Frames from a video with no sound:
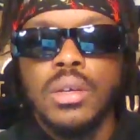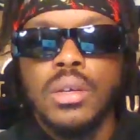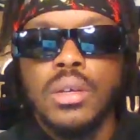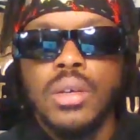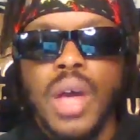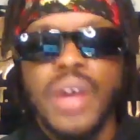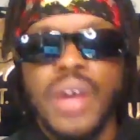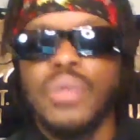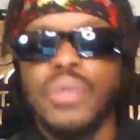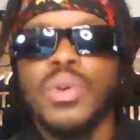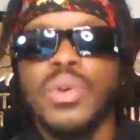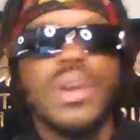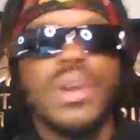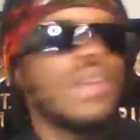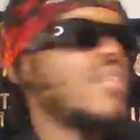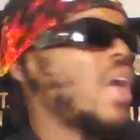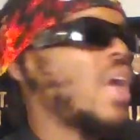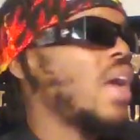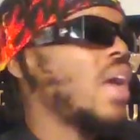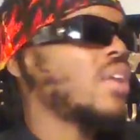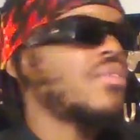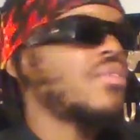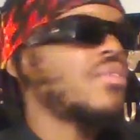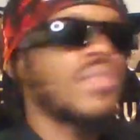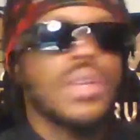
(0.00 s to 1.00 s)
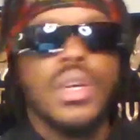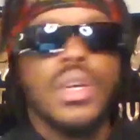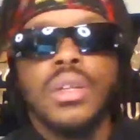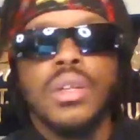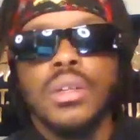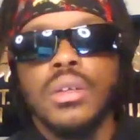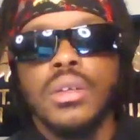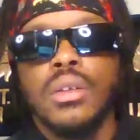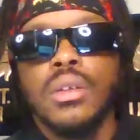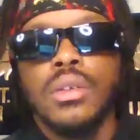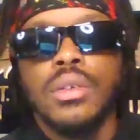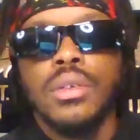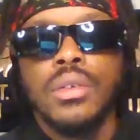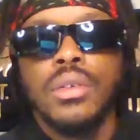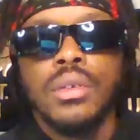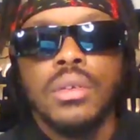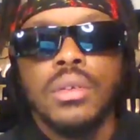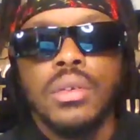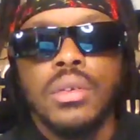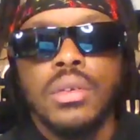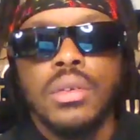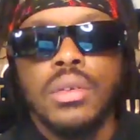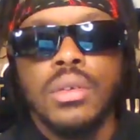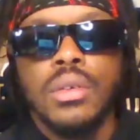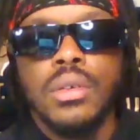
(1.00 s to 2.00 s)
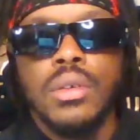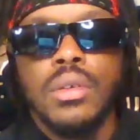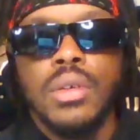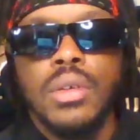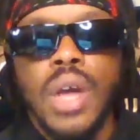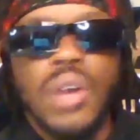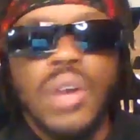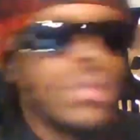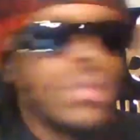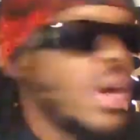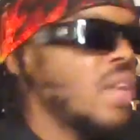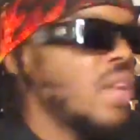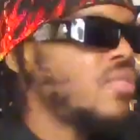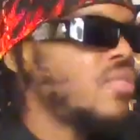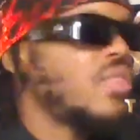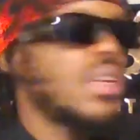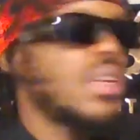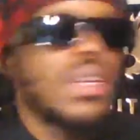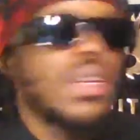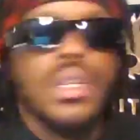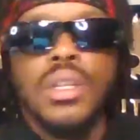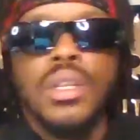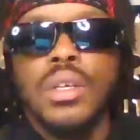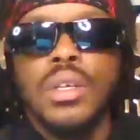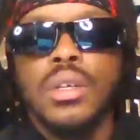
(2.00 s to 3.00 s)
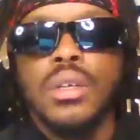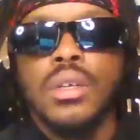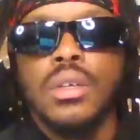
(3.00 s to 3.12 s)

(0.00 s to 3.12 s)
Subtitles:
I don't even ask for nothing. I don't ask for anything.